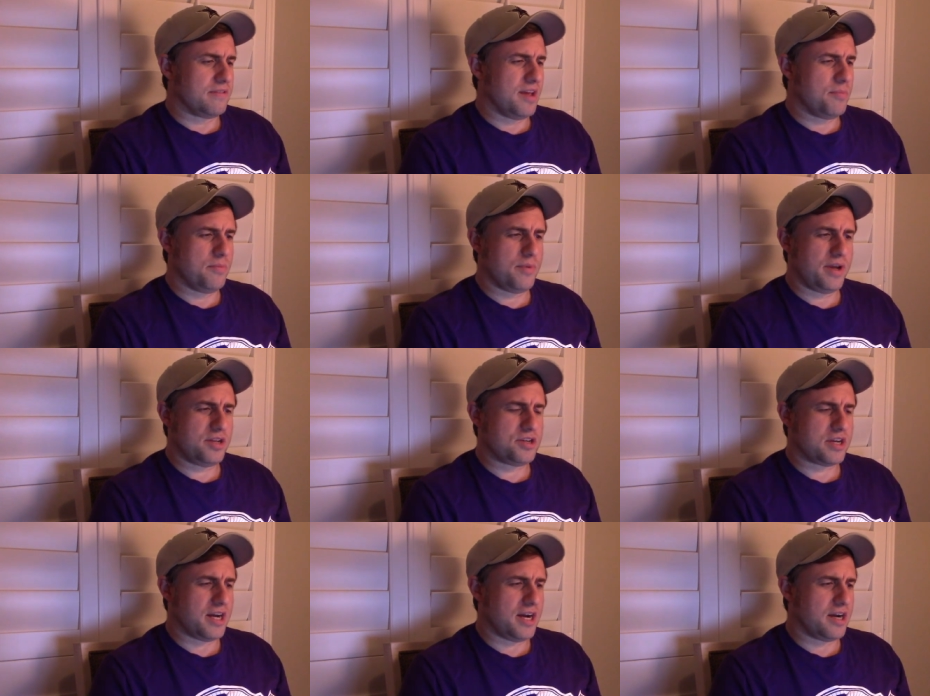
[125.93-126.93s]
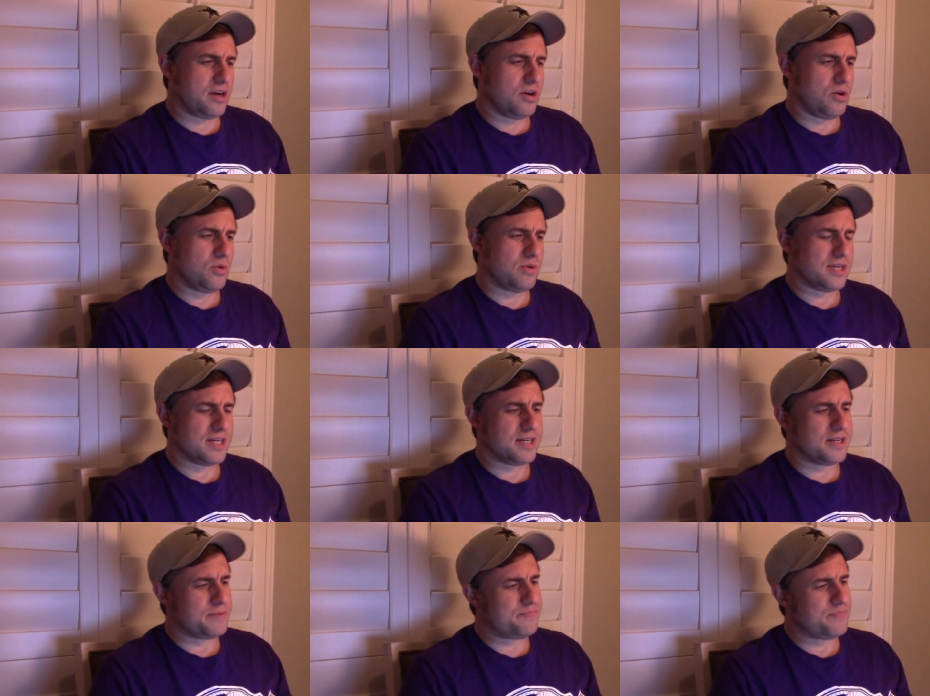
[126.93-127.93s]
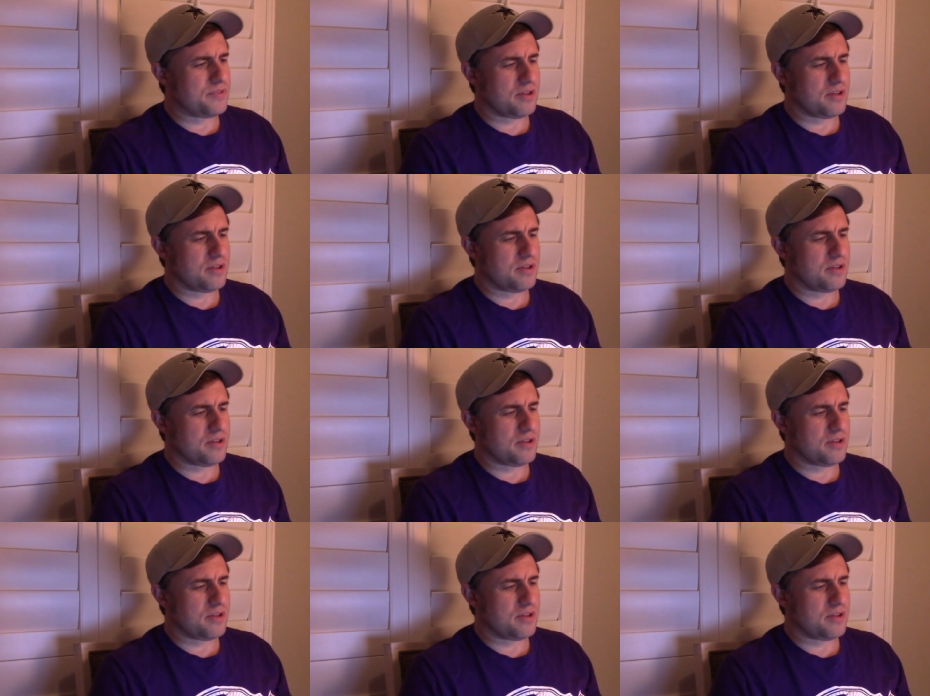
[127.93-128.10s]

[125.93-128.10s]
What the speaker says: Tampa Bay at Chicago,